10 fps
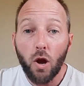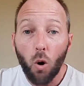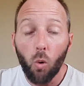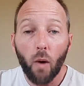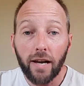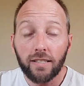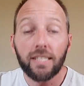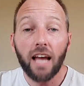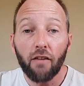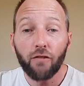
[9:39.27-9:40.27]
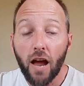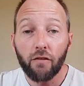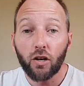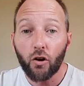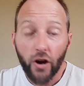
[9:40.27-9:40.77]
We all want to see our
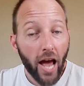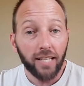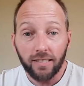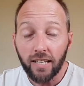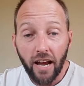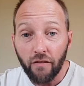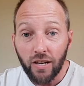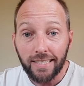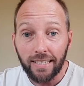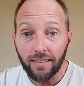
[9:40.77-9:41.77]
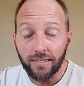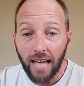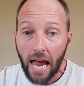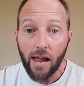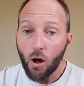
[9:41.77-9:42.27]
favorite creators every single
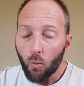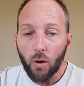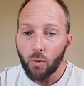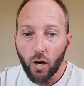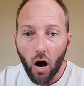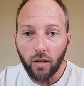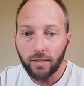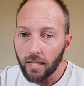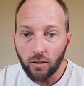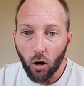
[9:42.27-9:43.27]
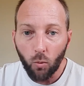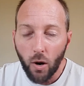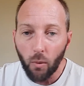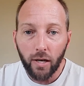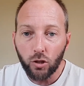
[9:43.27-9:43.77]
day when we go on TikTok.
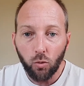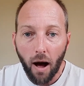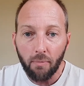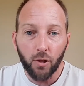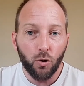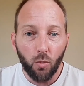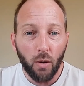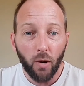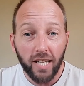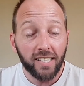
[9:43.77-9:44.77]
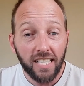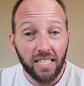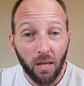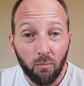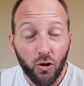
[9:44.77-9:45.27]
We want to swipe through, we want to
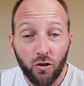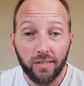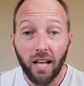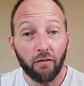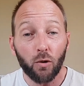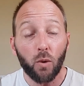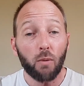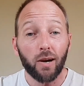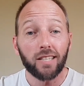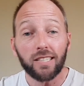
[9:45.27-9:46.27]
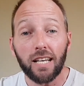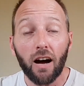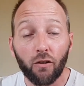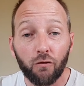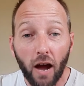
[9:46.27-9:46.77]
see some new stuff, and we want to see
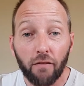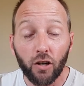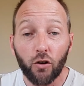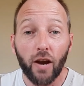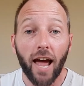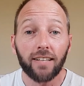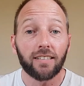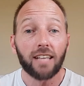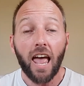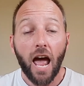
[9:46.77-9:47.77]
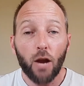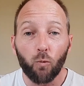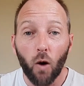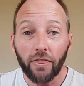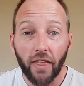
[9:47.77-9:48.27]
our favorite creators
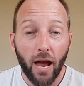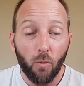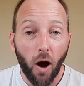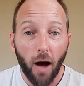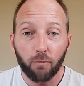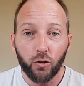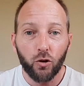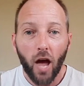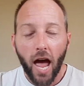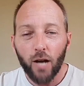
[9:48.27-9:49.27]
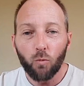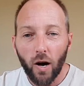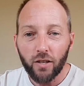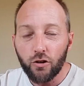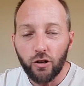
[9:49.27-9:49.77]
and what they were up to and
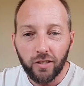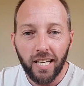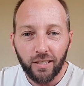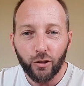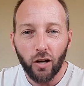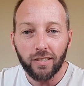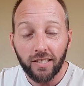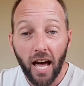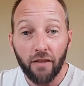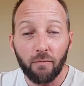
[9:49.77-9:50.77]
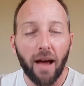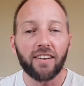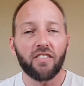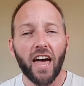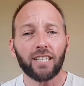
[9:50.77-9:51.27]
what new TikToks they've
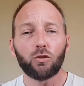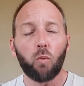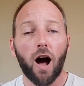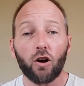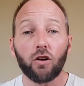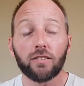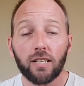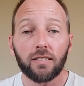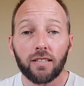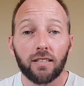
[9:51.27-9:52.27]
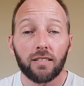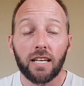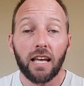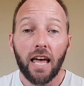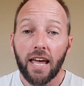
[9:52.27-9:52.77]
made. That's why
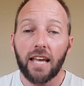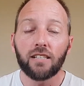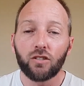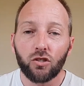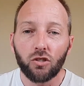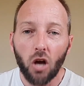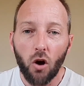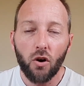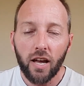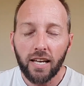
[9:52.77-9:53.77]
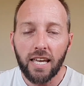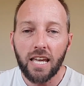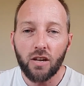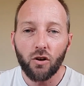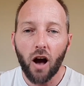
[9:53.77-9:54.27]
consistency is so
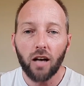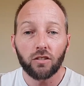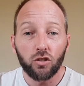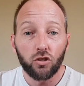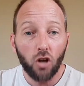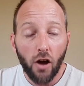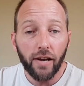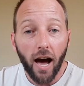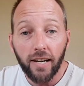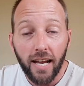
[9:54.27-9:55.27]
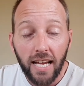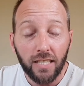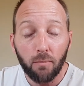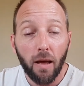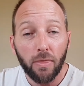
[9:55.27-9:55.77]
key, you guys. Don't
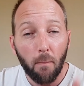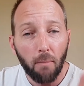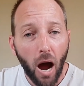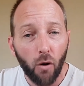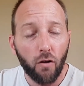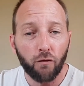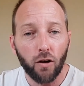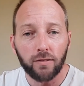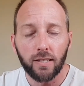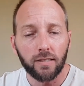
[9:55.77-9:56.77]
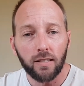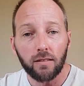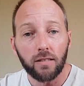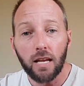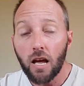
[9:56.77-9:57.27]
underestimate the power of
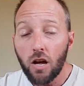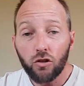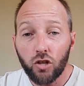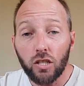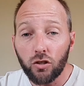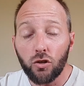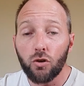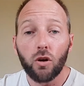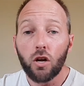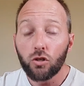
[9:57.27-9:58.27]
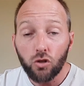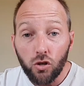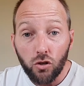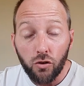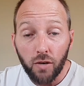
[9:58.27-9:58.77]
consistency. Just do
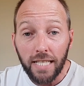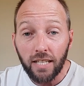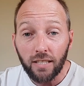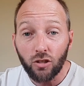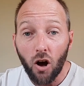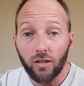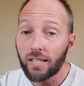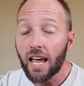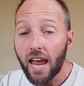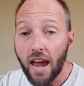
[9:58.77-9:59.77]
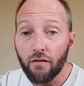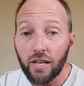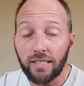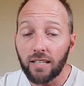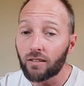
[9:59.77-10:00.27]
two to three TikToks
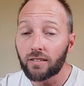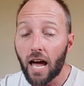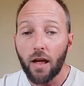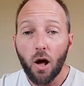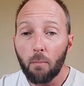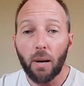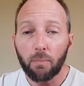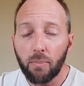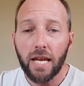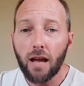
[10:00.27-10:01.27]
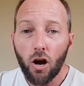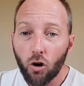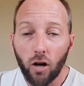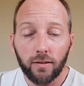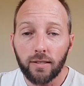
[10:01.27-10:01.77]
every single day, but be
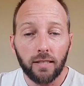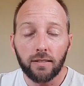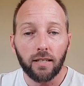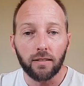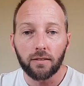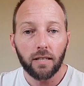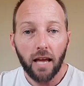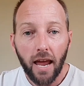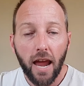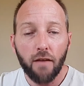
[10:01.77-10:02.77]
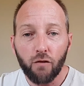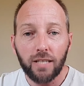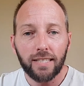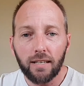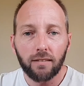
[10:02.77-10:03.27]
consistent
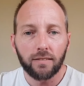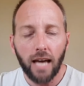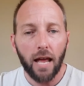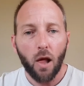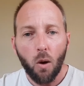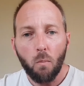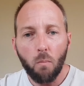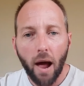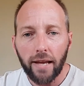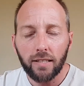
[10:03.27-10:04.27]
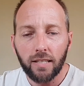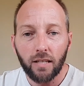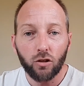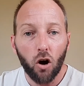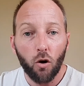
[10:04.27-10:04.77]
every single day. Make a
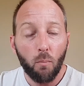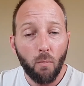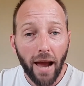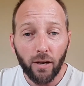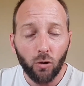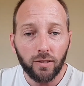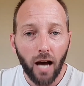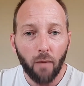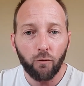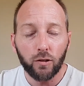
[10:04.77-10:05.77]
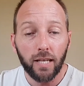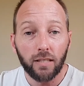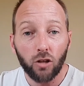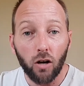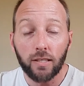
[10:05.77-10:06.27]
TikTok, make your time for
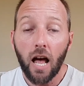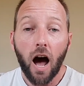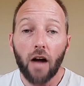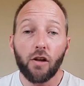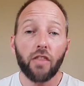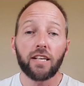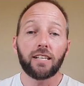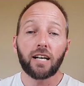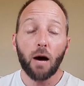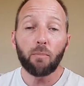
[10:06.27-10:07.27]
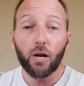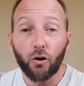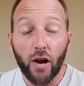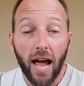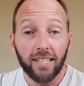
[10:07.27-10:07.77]
TikToks. I know there's a couple
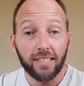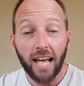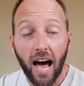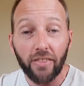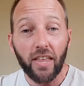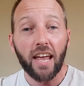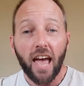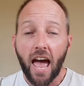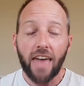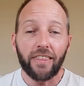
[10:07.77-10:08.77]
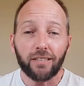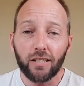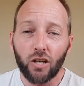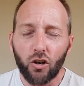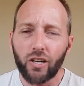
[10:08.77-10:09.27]
of creators out there and this
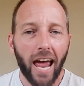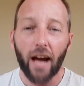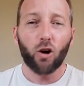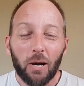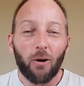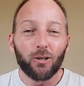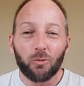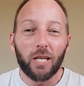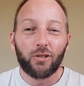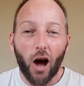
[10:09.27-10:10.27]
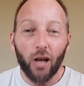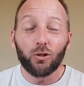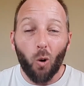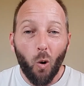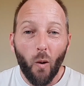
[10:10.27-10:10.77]
is a good hack because we
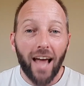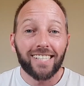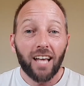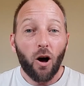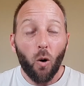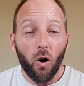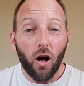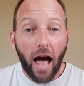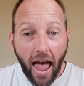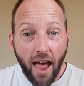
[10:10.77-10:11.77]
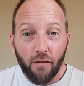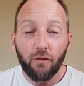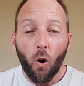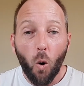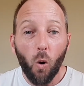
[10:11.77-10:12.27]
don't always
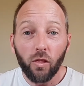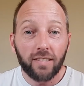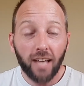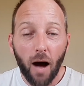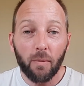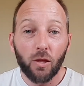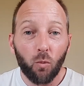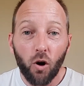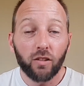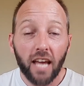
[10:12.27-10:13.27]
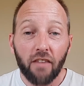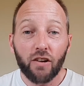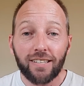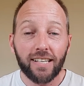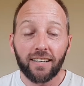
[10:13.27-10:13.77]
have all the time in the world
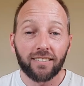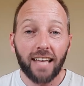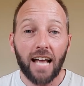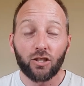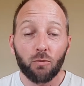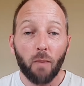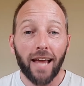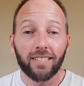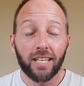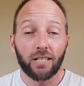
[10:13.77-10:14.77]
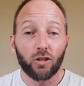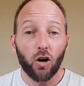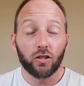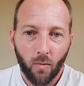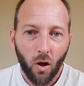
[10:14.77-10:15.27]
every single day to make
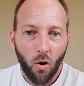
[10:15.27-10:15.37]
TikToks.